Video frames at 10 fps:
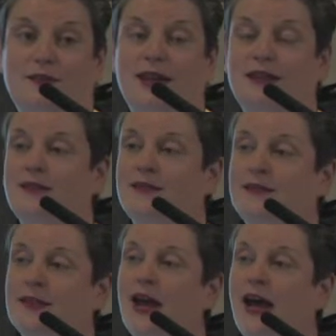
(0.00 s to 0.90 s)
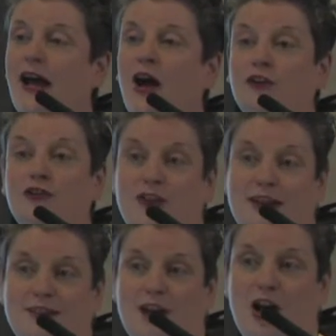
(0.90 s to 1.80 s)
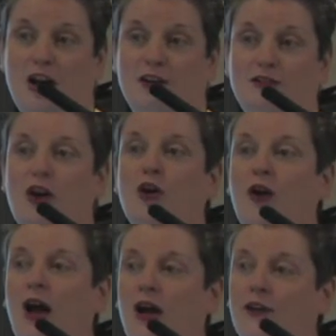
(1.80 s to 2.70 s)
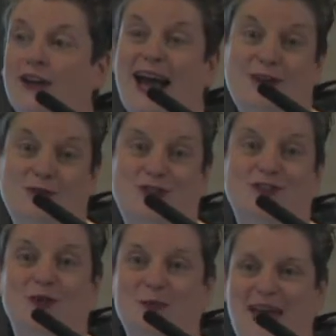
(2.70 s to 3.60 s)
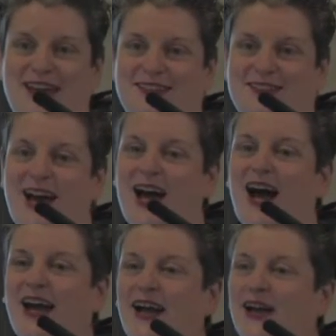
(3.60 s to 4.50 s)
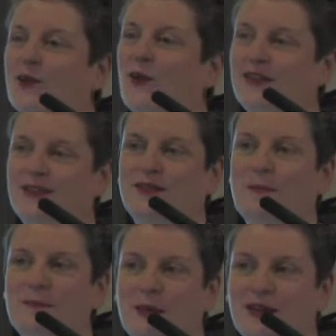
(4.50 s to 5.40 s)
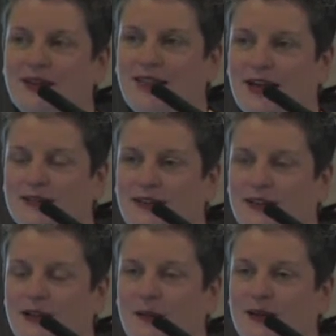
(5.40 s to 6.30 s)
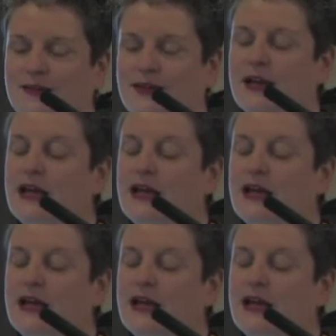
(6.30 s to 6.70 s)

of ladies on chaise longues or on couches or beds. I kind of wanted to mimic that a little bit.